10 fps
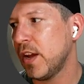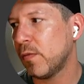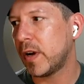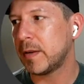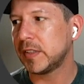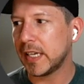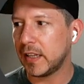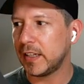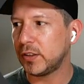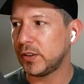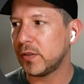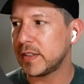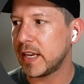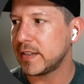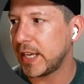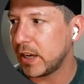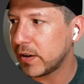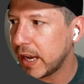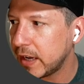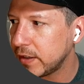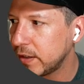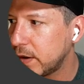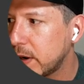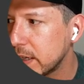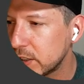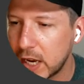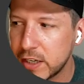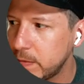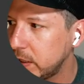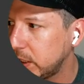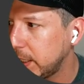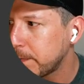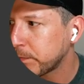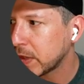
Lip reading: what I'm telling it to do is I say, okay, you know what, ChatGPT,